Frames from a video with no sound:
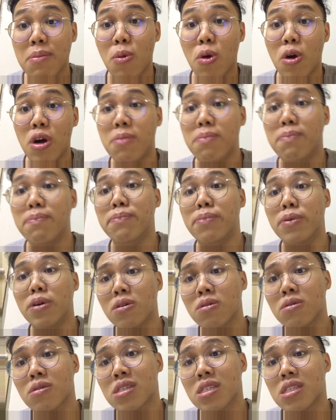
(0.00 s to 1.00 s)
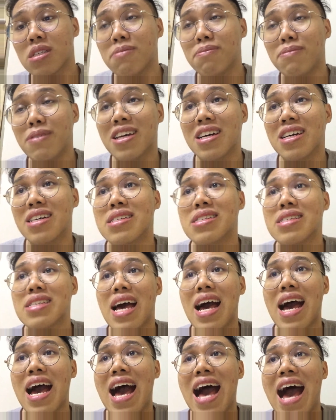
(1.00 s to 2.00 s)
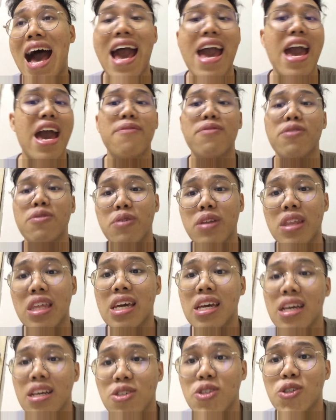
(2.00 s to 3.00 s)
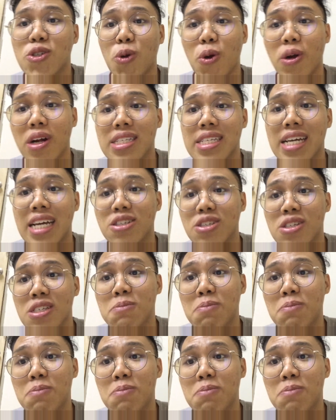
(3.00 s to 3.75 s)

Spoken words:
more books because I have a really short attention